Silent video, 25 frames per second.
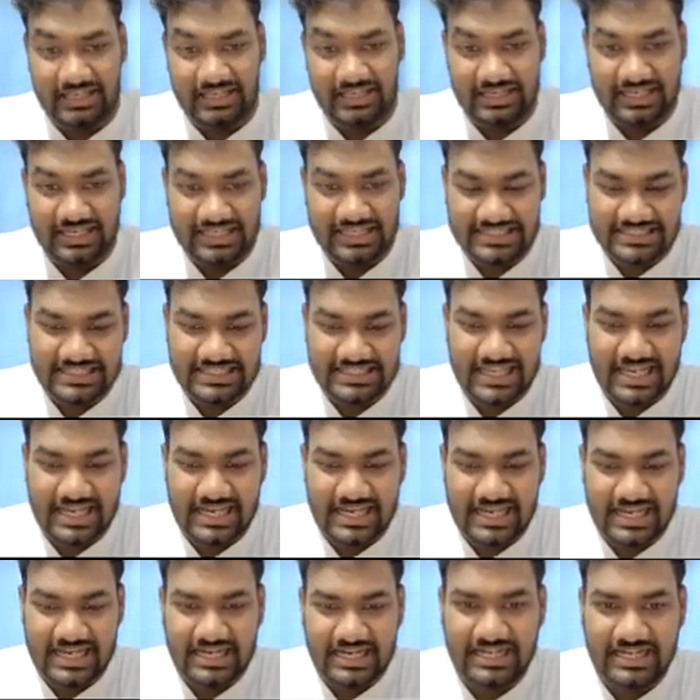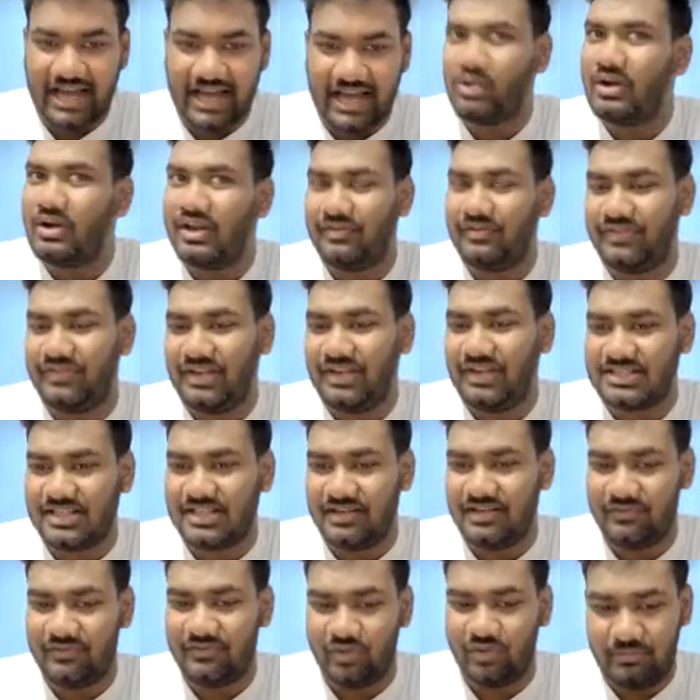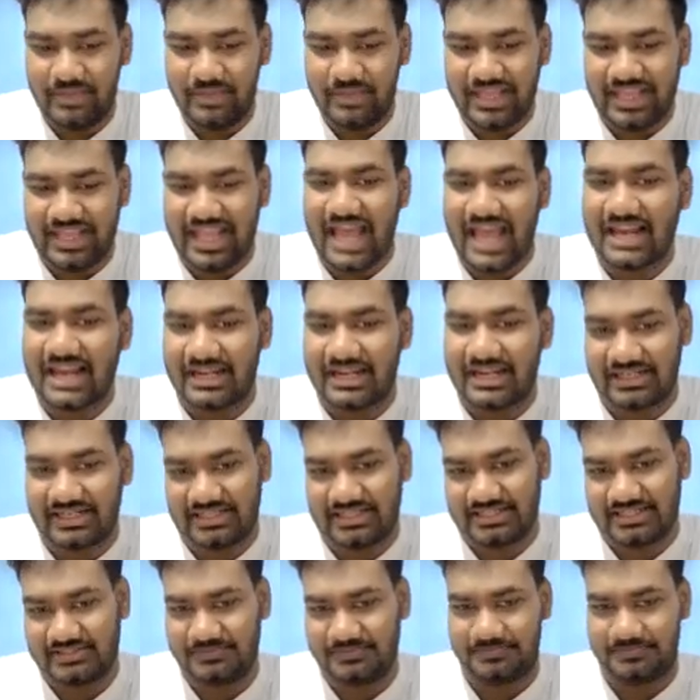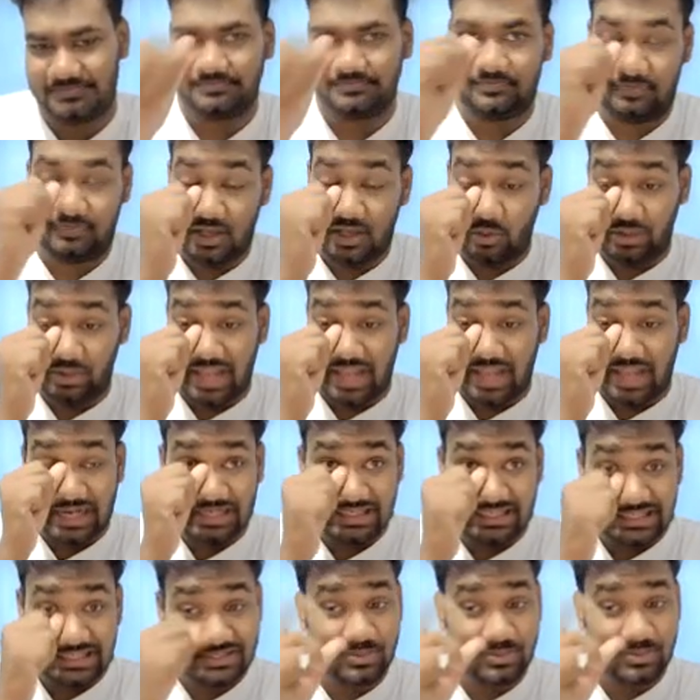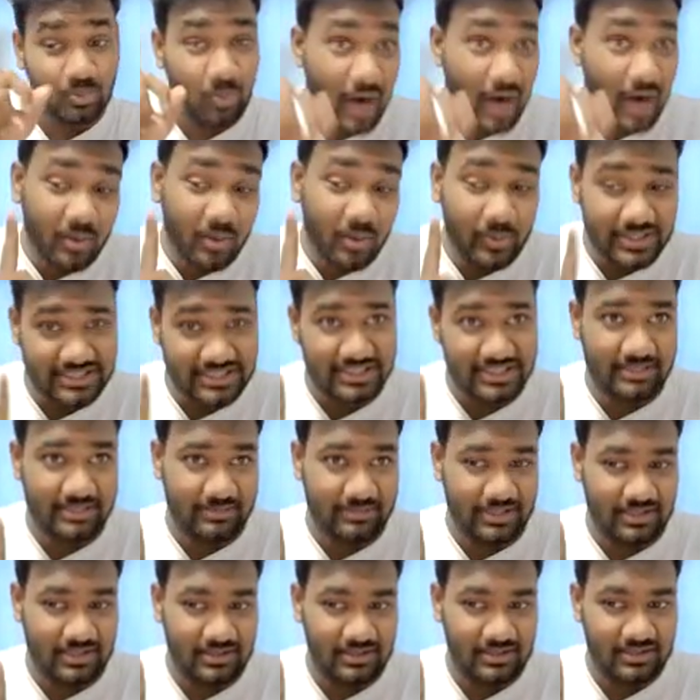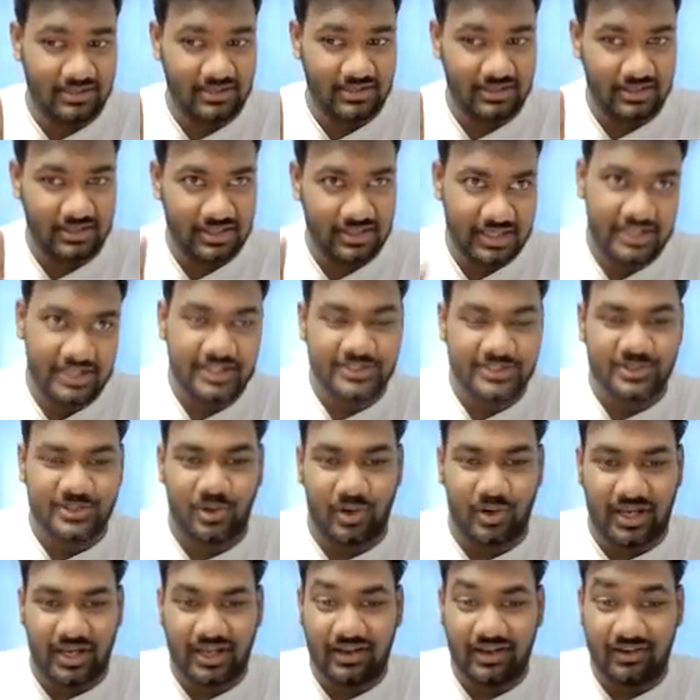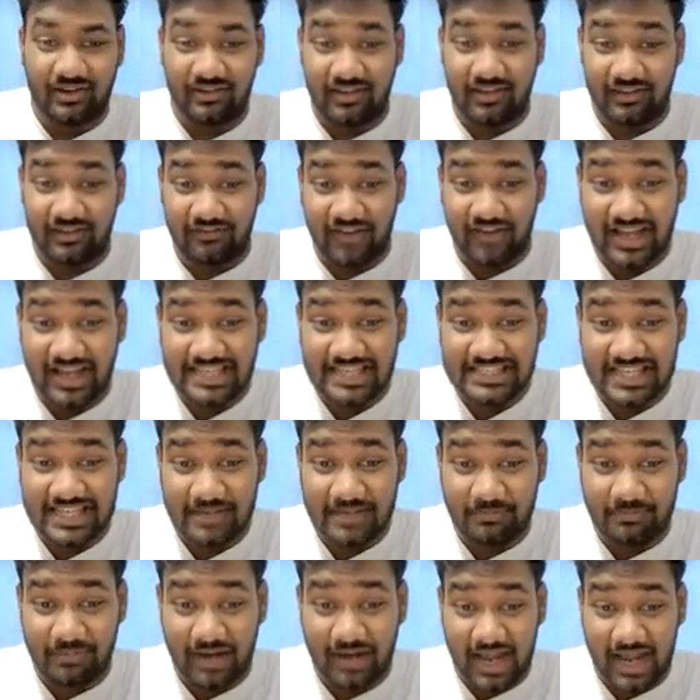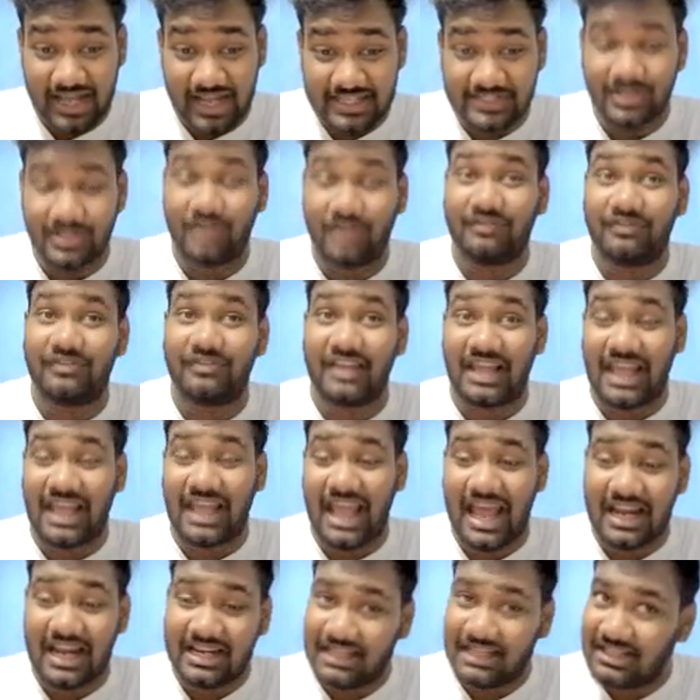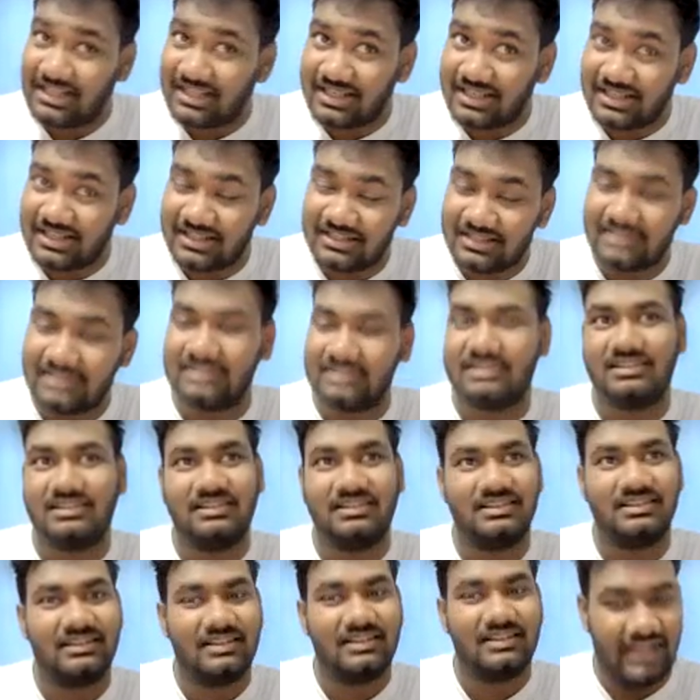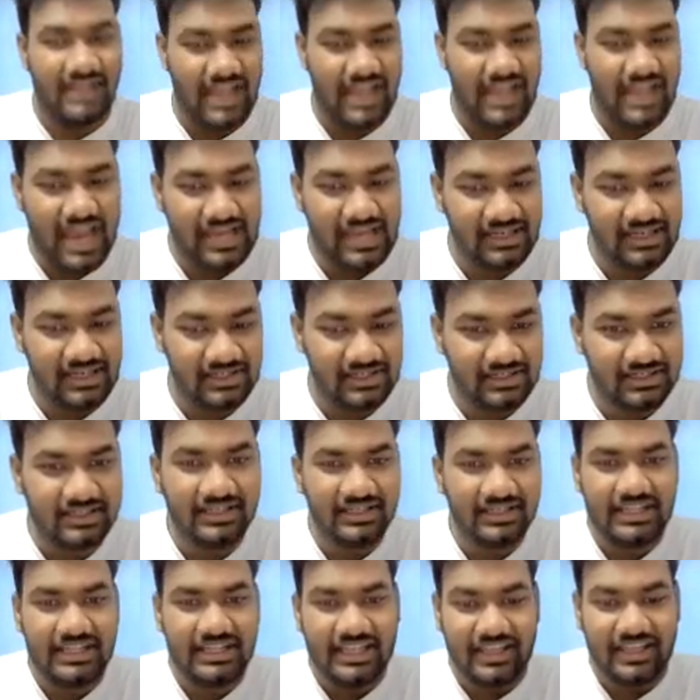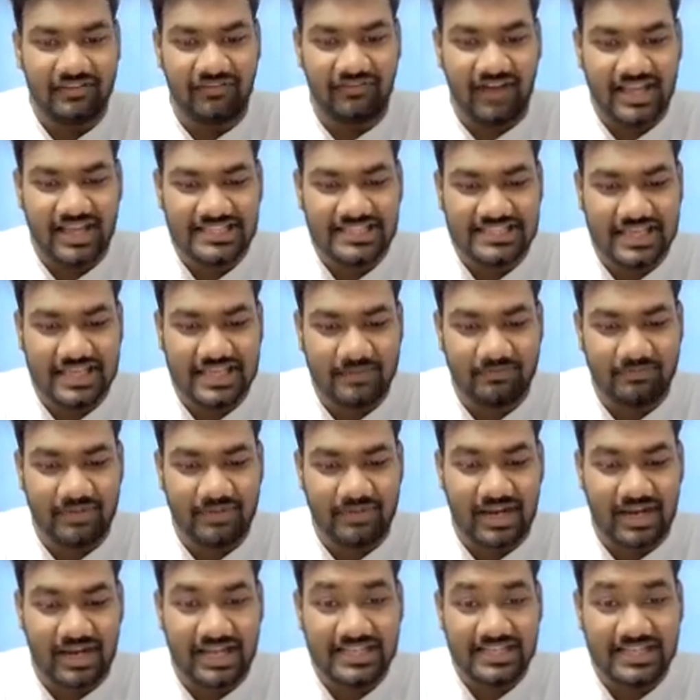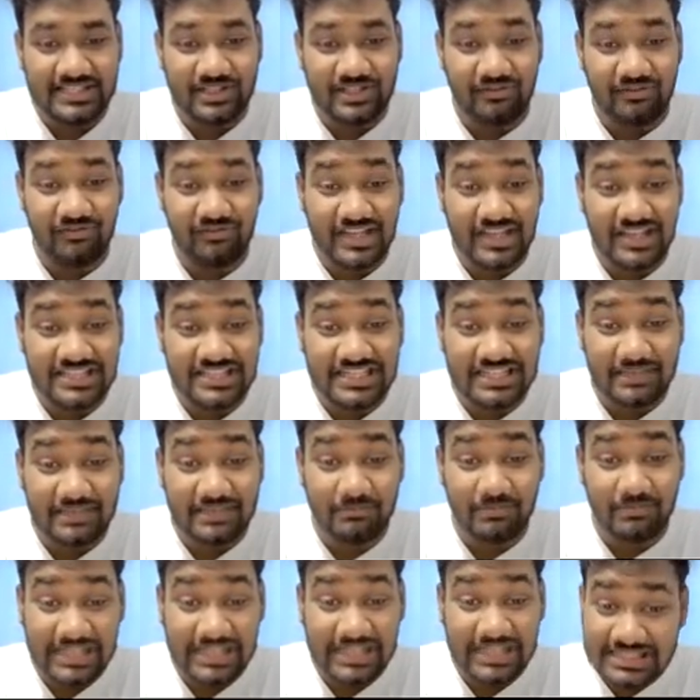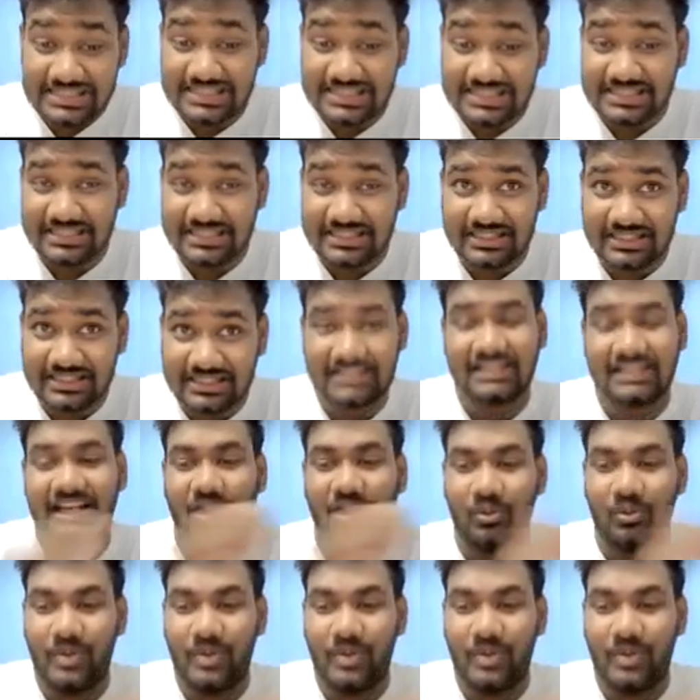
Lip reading: let's say a narrow definition would be carrot. Now, carrot is one vegetable. So if I say price of carrot and if I say price of vegetables, now